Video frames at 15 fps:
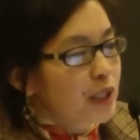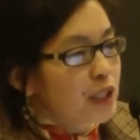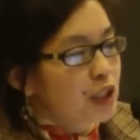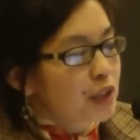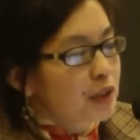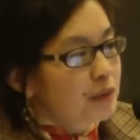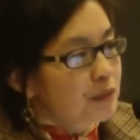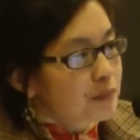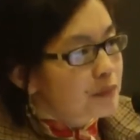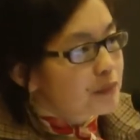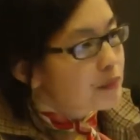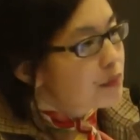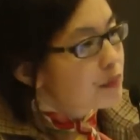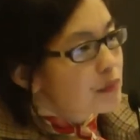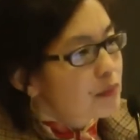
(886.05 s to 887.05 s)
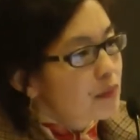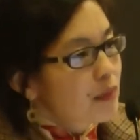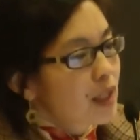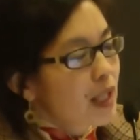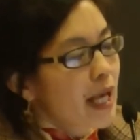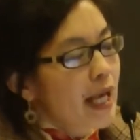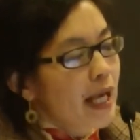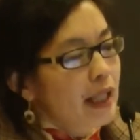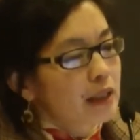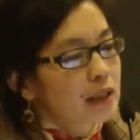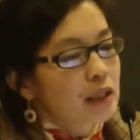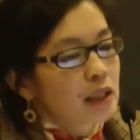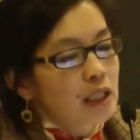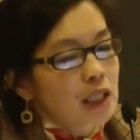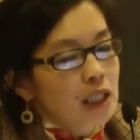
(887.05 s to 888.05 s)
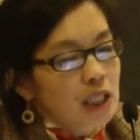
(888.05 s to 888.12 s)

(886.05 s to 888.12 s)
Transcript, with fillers: budget, and